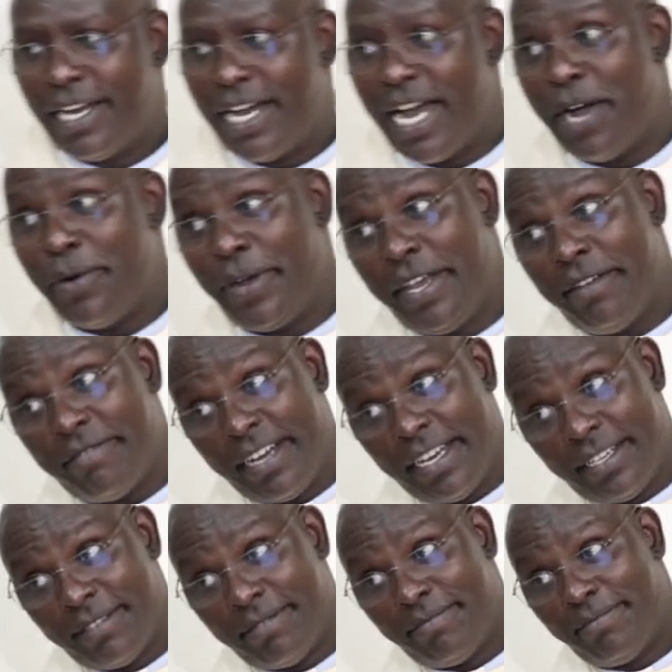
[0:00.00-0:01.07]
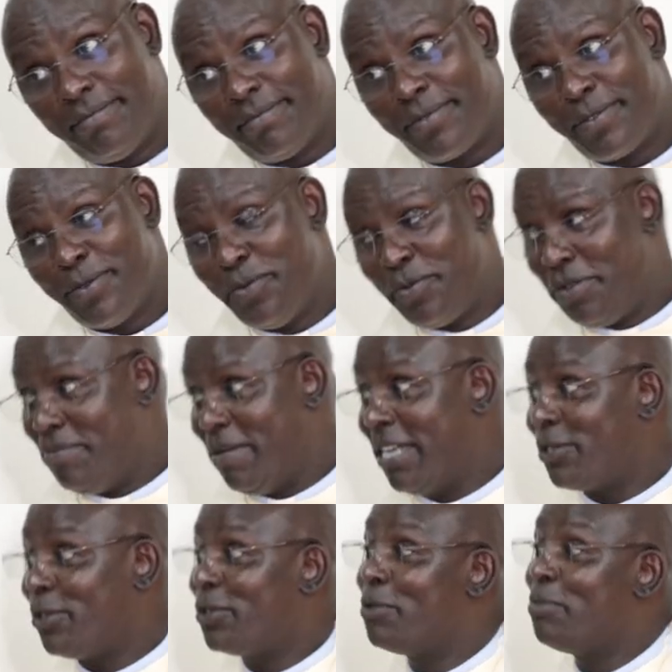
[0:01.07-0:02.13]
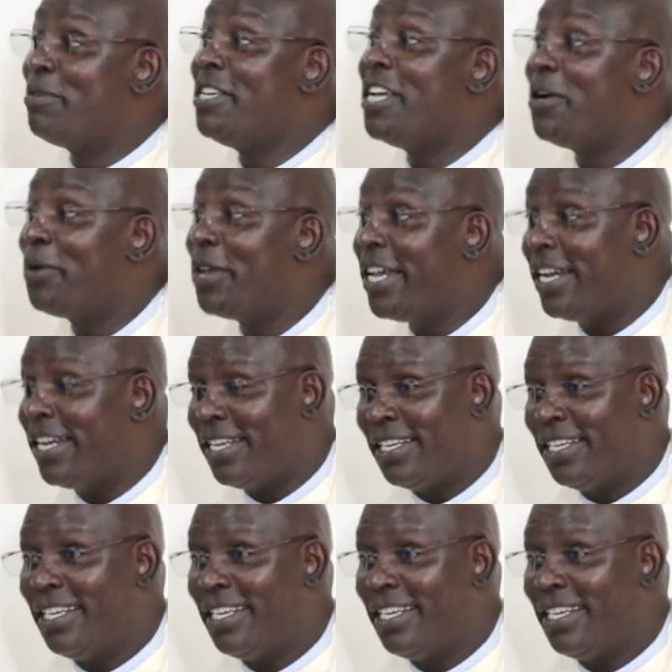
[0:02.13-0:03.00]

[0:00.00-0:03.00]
However, we must also be aware